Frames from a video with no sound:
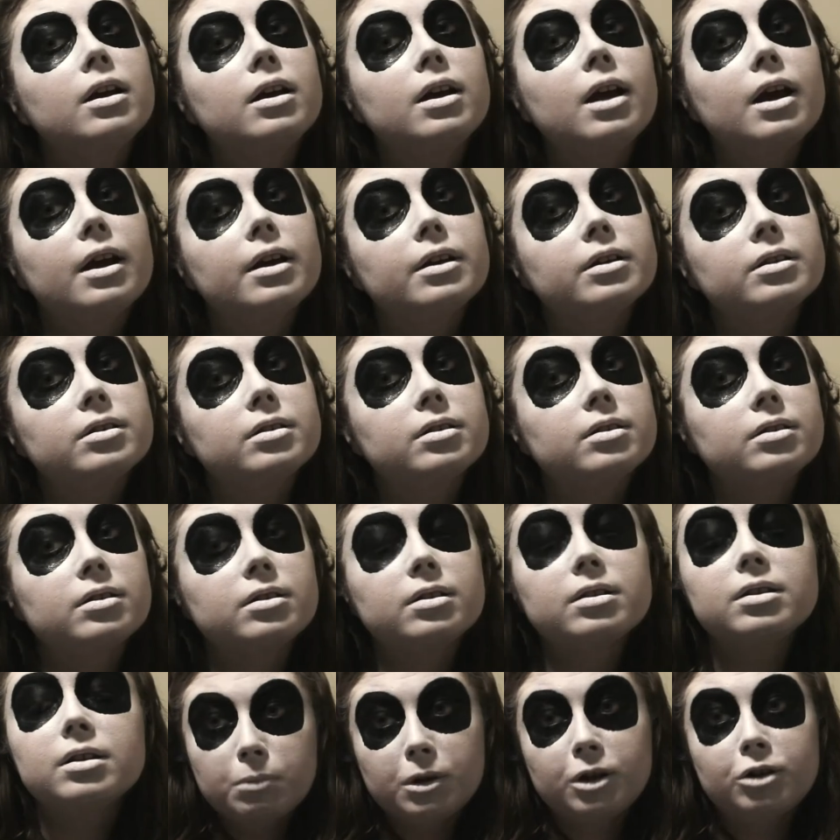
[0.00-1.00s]

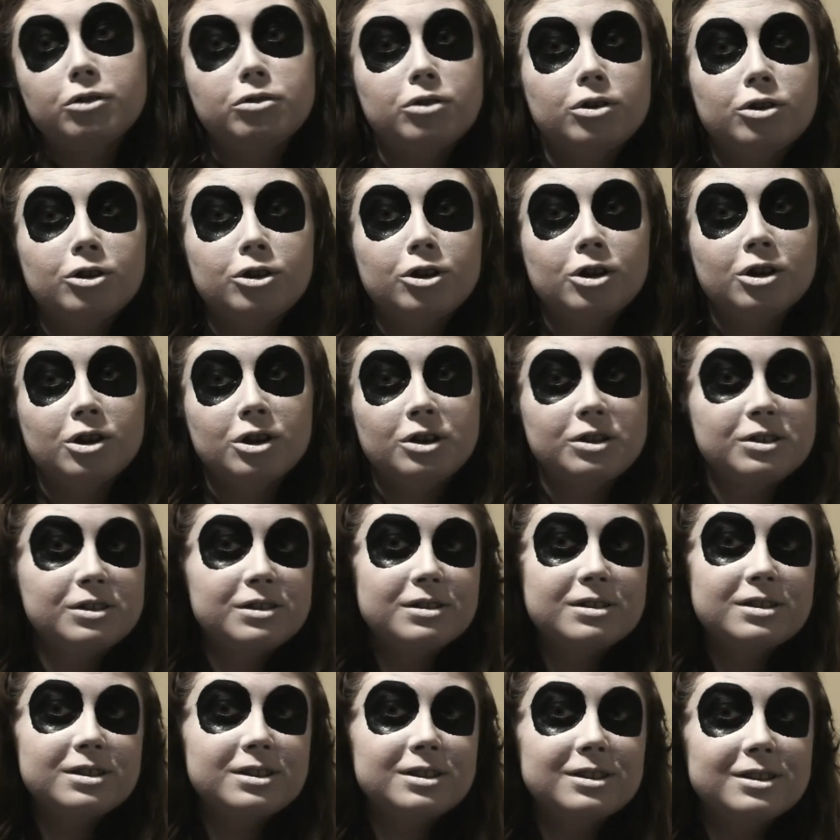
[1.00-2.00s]
Next, I'm gonna do the
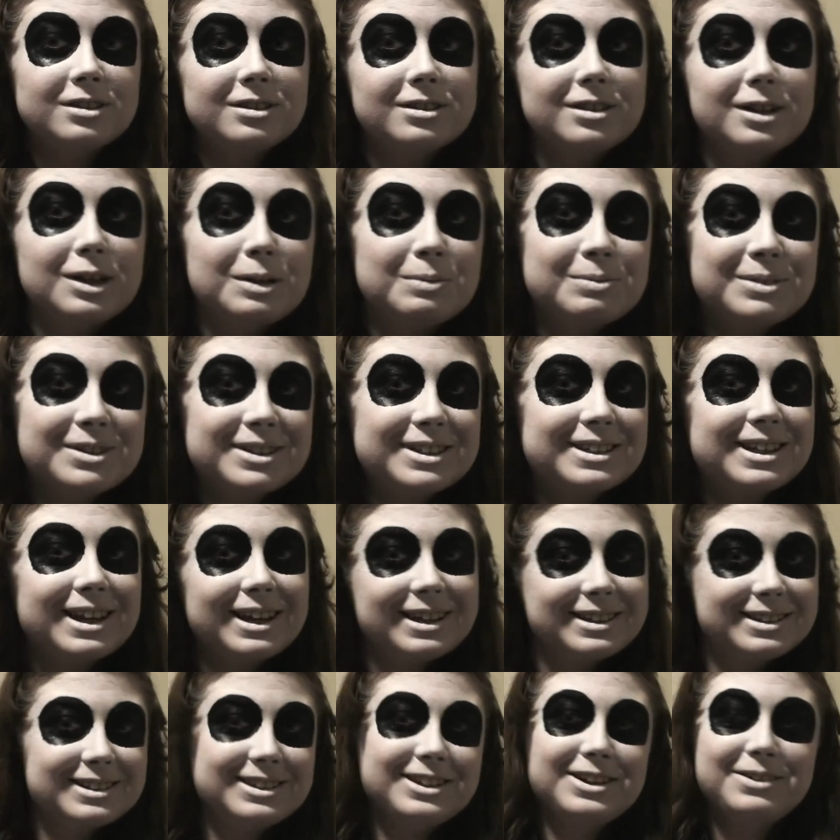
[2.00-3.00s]
nose because I'm
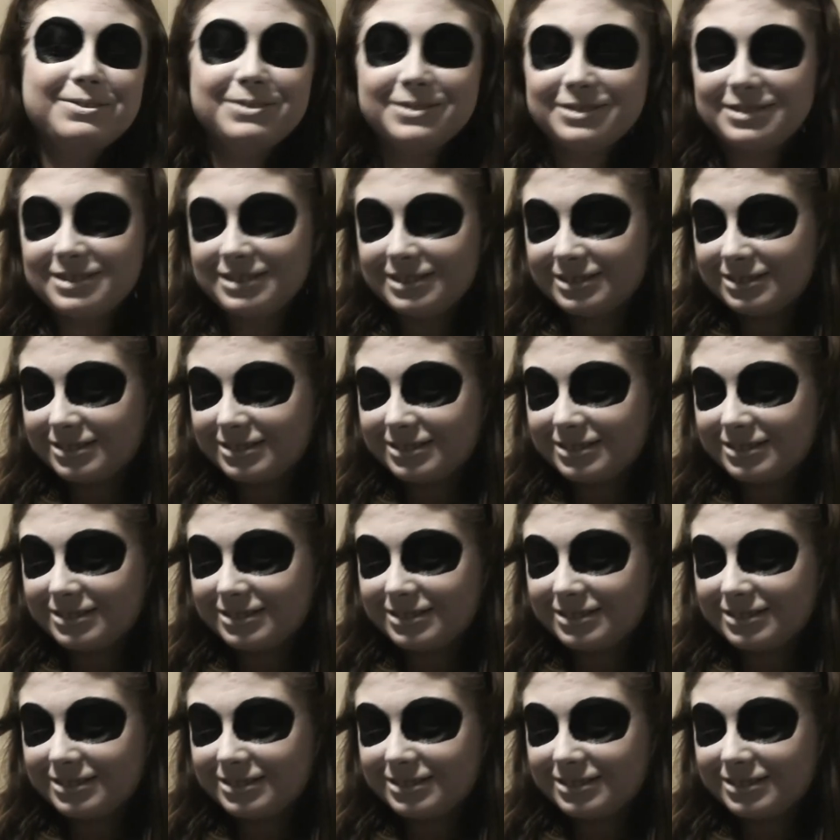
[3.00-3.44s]
scared to go onto the